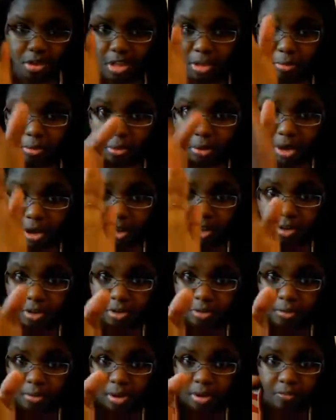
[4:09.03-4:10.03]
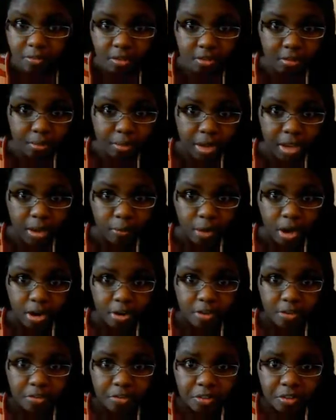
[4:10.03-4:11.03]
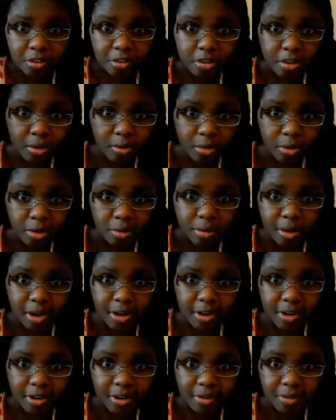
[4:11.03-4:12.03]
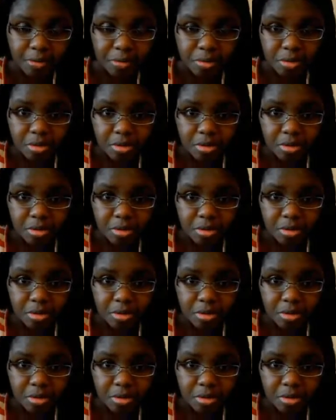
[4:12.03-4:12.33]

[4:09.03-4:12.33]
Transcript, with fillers: Keep your eye this way. Versus man walking over here, don't worry about him.